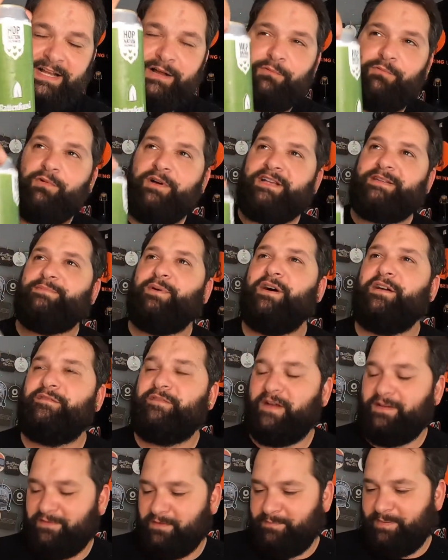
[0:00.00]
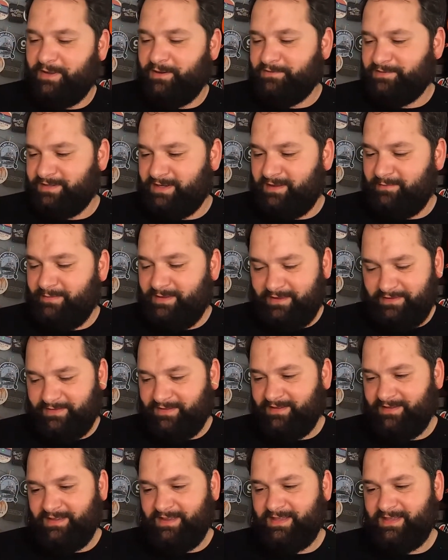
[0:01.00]
What is my favourite Pilsner? I mean, I
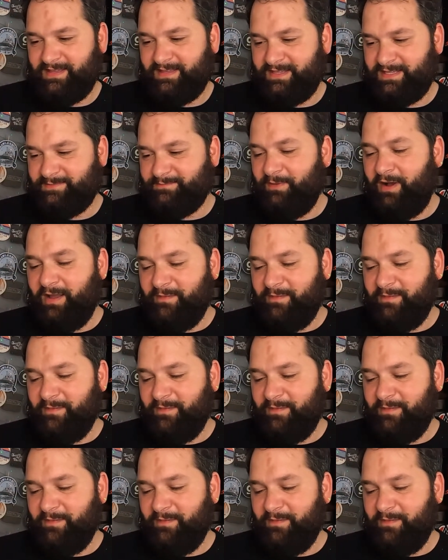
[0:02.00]
think this